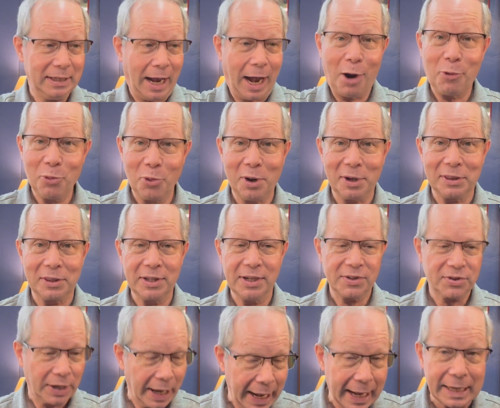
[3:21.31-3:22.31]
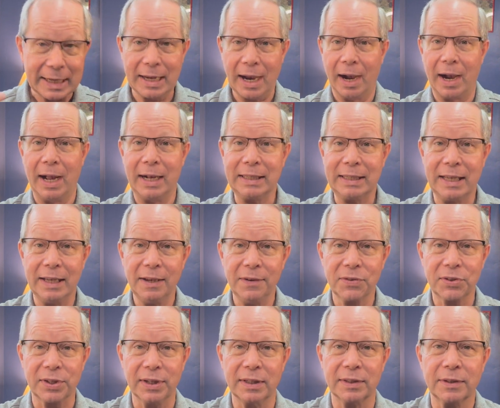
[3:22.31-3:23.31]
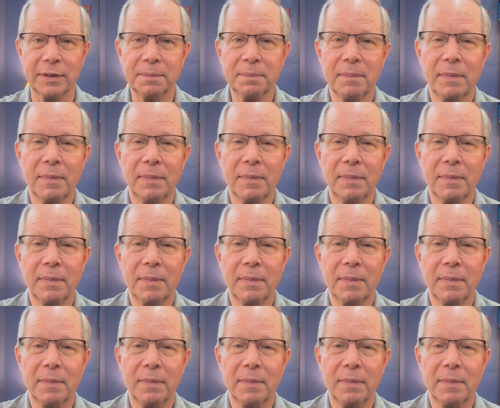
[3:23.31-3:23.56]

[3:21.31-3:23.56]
I want this, and God gives it.